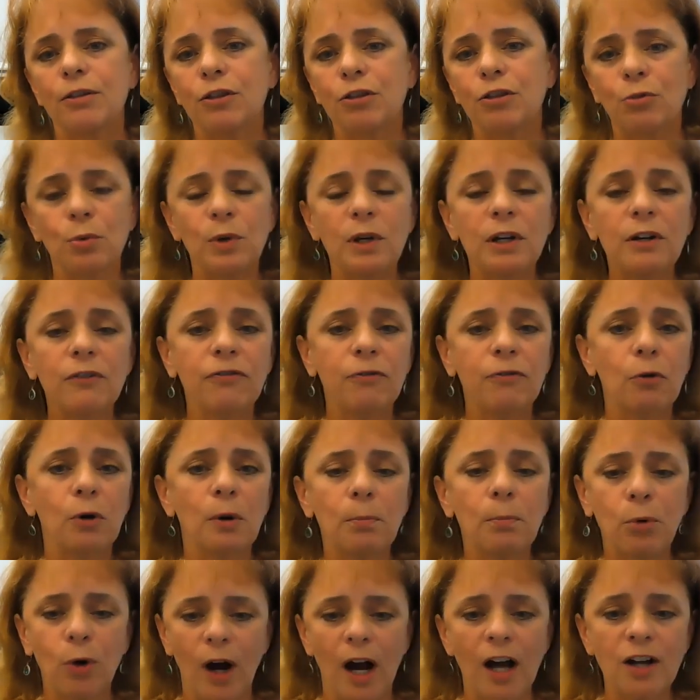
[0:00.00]
three to four
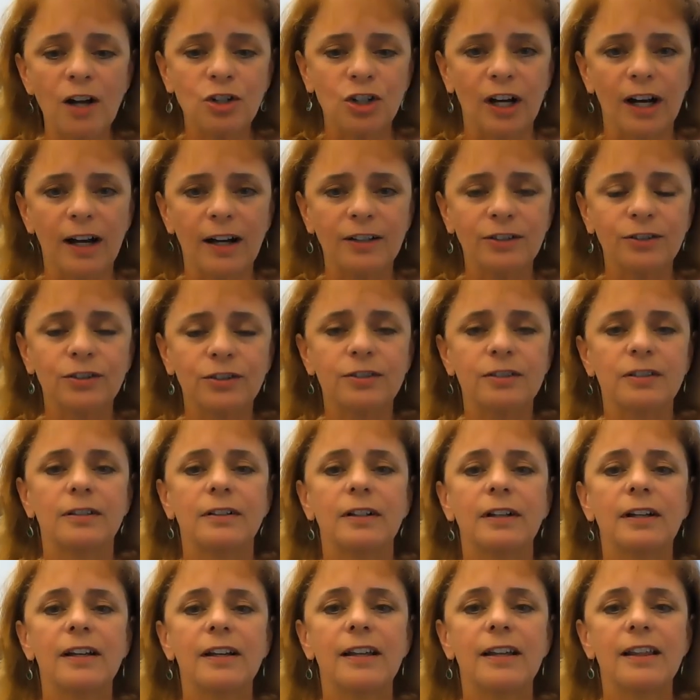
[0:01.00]
projects,
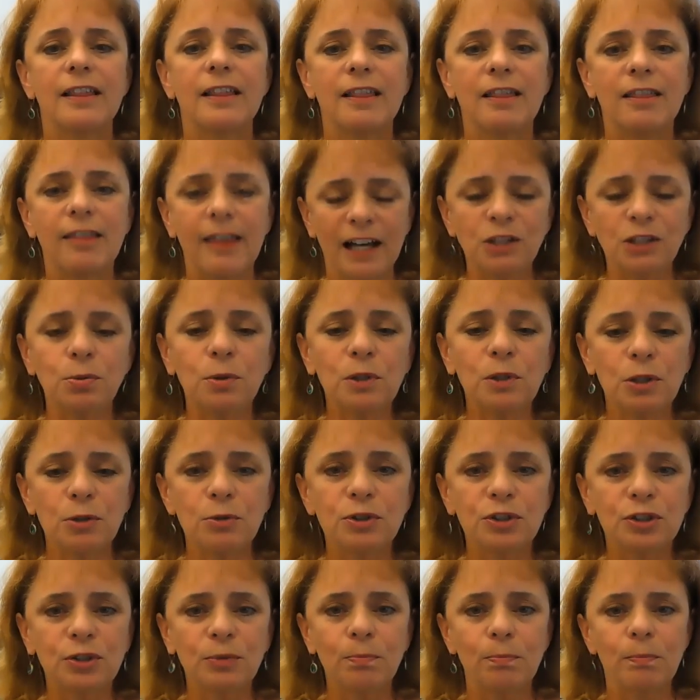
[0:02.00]
that's what you
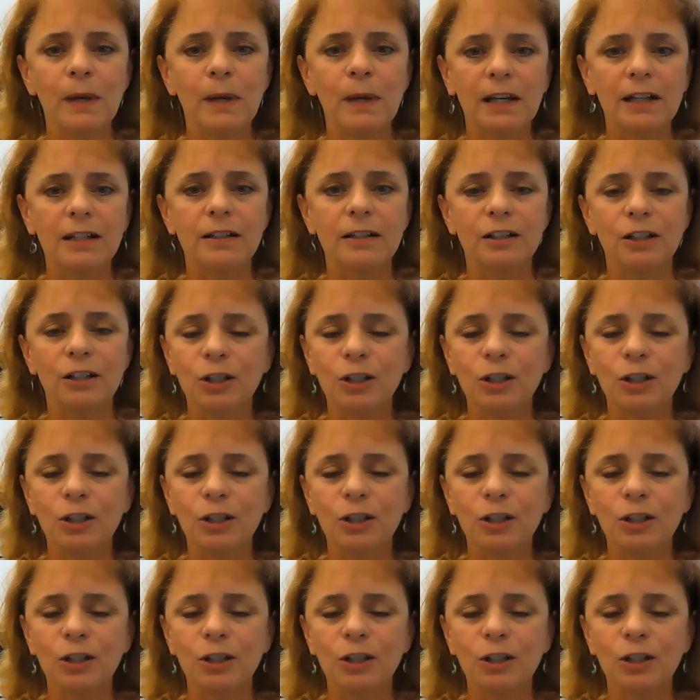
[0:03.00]
submit